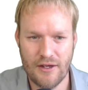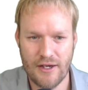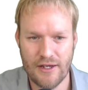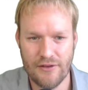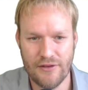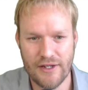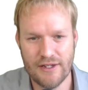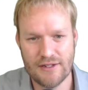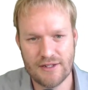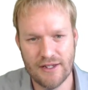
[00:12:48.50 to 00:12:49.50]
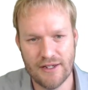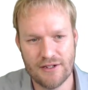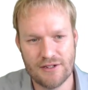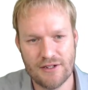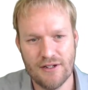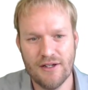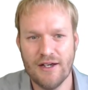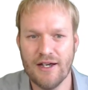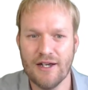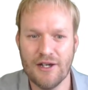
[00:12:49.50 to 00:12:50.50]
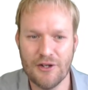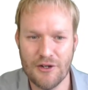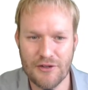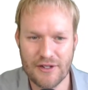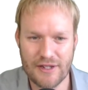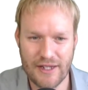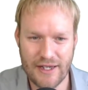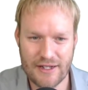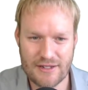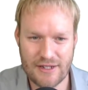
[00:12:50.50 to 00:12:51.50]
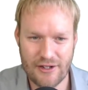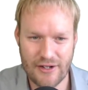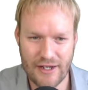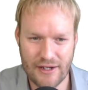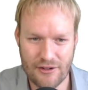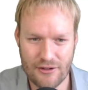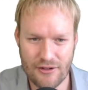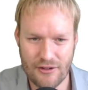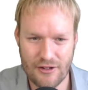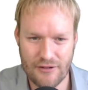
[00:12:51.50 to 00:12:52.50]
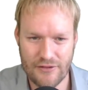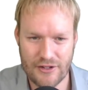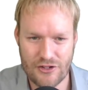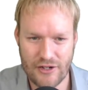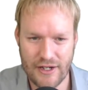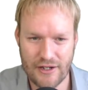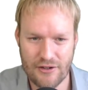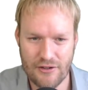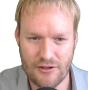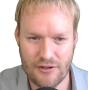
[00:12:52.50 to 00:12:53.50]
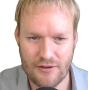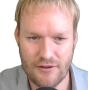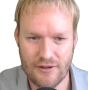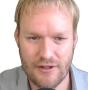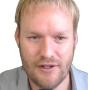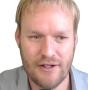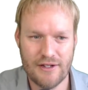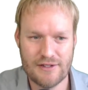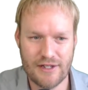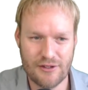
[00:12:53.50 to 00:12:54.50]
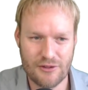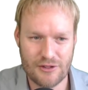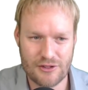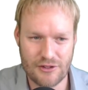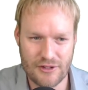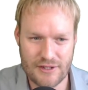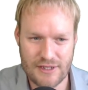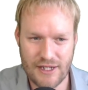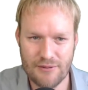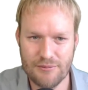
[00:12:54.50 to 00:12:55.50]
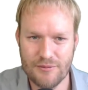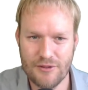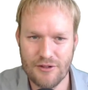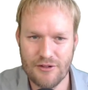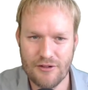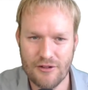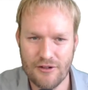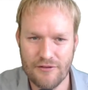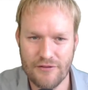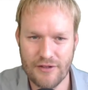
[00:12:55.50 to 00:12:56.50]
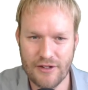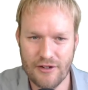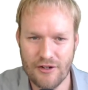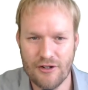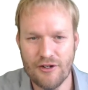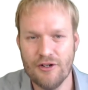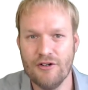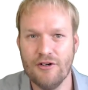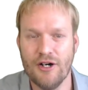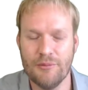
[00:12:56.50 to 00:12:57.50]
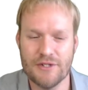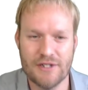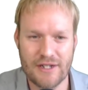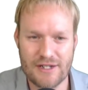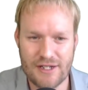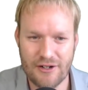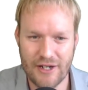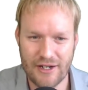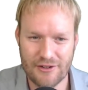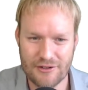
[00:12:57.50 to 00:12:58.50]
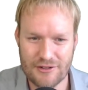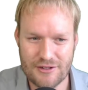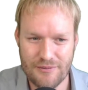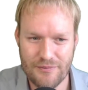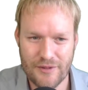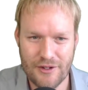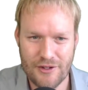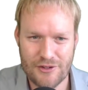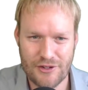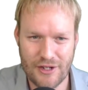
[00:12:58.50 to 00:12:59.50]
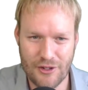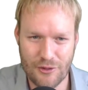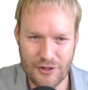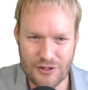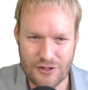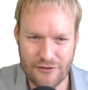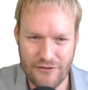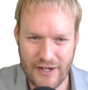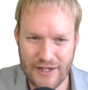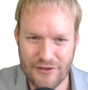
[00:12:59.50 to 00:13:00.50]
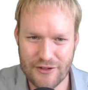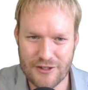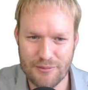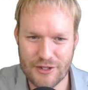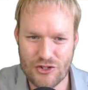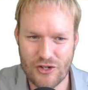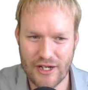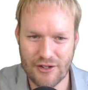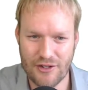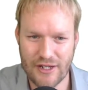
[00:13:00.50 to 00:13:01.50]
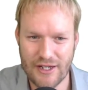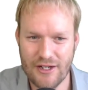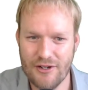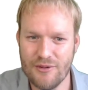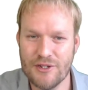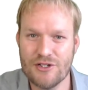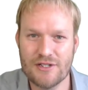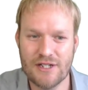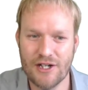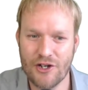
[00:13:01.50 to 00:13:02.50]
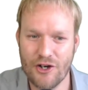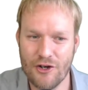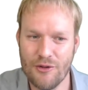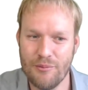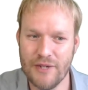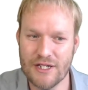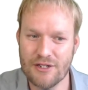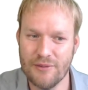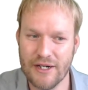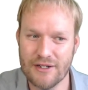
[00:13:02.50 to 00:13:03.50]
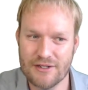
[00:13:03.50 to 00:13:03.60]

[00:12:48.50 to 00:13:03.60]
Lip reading: and there's that. And I know that the exterior angle of a triangle is equal to the sum of the opposite interior angles. So in other words, to find this mystery angle here, we just need to go beta minus